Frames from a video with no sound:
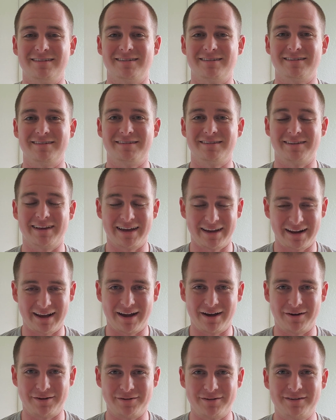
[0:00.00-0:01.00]
lay
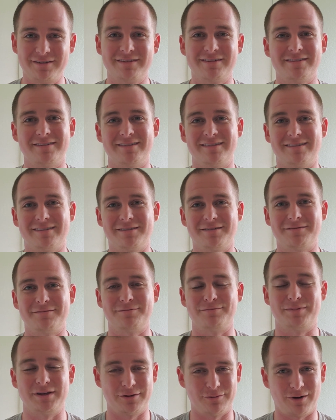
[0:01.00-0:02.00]
down,
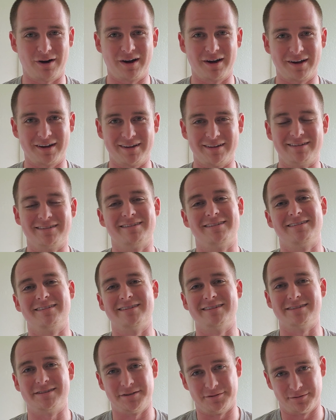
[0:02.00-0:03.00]
be quiet,
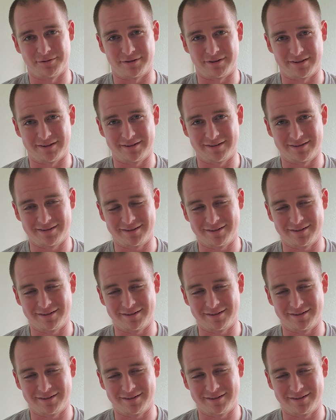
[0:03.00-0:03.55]
deal with it.